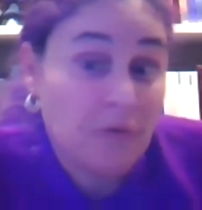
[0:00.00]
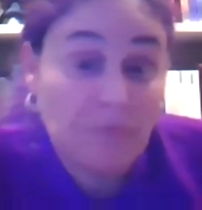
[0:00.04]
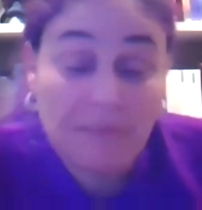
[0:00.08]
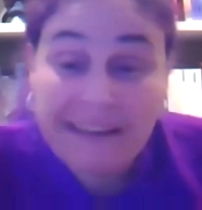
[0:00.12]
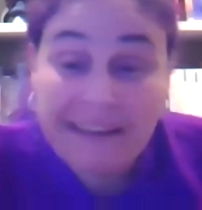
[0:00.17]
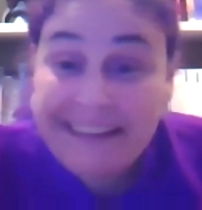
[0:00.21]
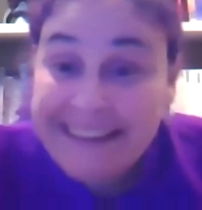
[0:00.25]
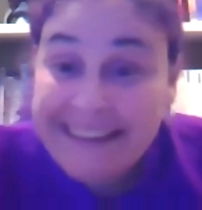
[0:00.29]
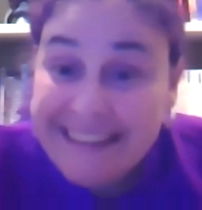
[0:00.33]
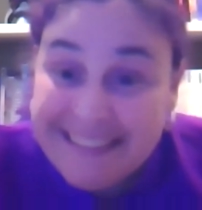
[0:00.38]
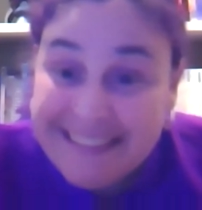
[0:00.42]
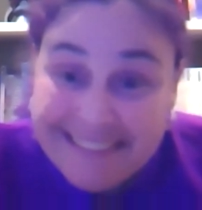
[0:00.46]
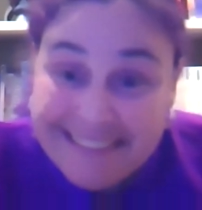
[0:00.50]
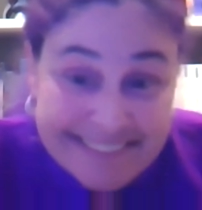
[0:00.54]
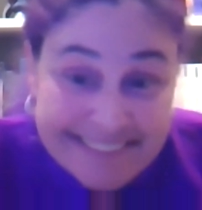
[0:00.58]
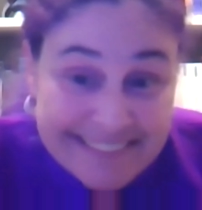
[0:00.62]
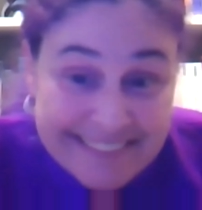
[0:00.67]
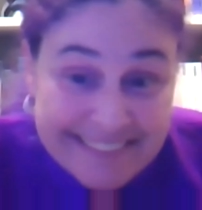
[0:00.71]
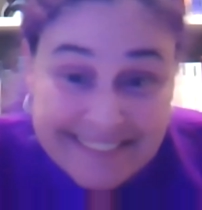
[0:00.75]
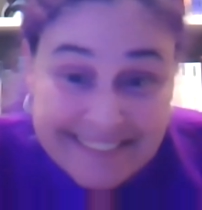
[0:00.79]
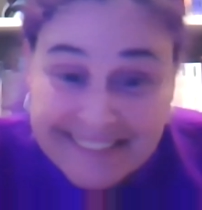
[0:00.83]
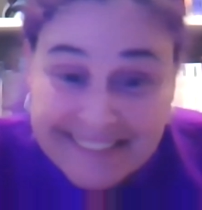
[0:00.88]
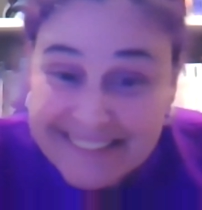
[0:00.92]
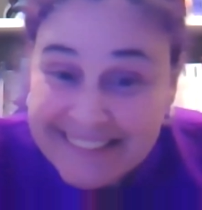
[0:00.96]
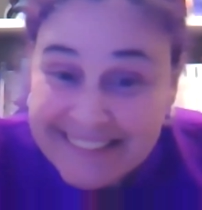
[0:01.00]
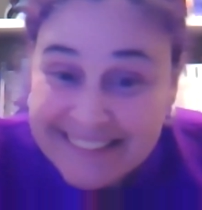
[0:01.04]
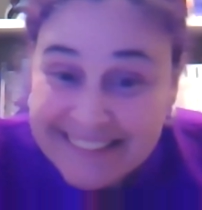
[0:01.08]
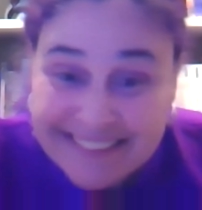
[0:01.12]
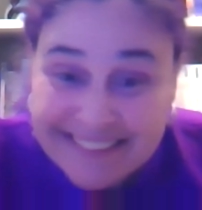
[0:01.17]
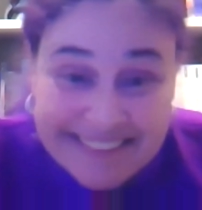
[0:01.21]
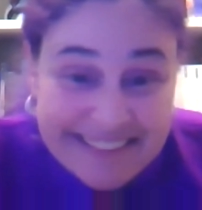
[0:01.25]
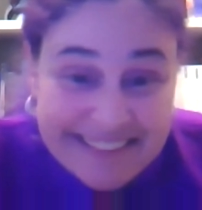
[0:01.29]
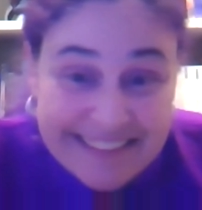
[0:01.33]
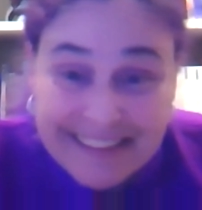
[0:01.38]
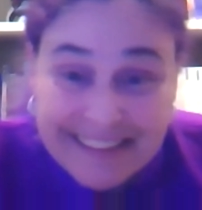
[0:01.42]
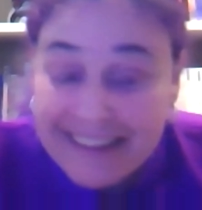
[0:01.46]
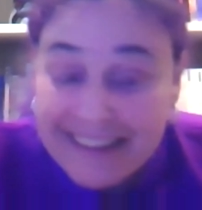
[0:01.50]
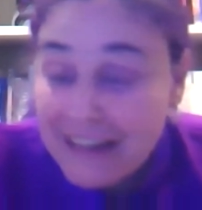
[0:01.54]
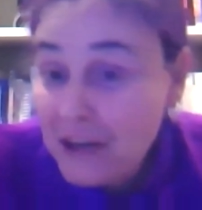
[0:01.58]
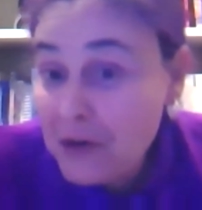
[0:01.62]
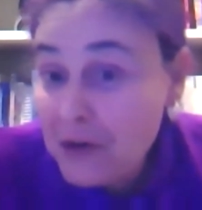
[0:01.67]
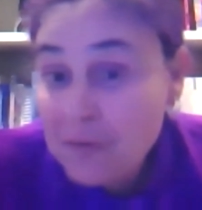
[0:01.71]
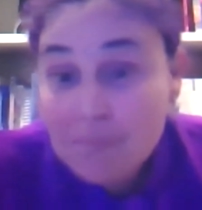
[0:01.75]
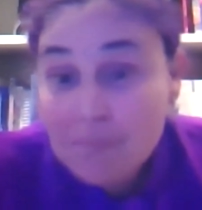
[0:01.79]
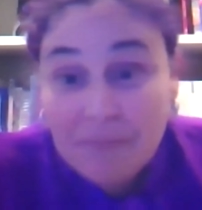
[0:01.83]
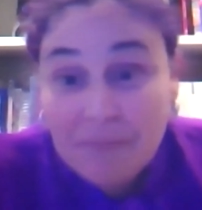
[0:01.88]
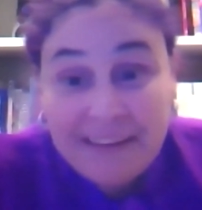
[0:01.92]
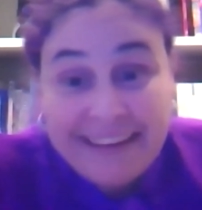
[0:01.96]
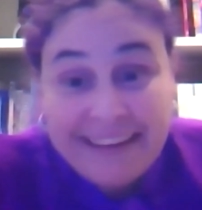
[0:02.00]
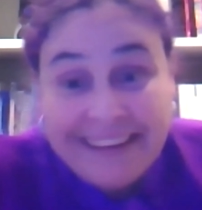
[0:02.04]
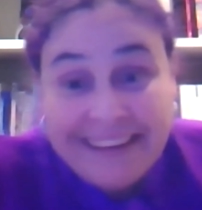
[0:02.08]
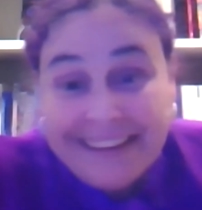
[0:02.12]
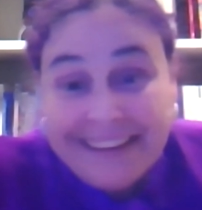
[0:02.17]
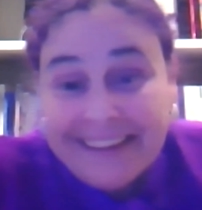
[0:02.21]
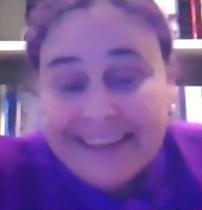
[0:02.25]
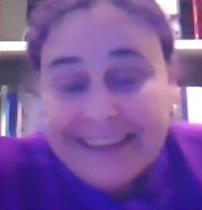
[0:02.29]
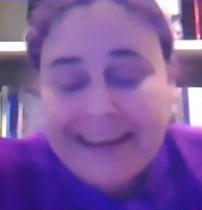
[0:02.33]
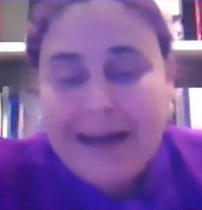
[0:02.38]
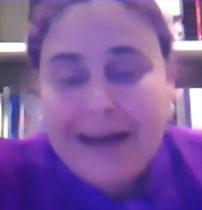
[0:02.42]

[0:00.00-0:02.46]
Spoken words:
be. It could be.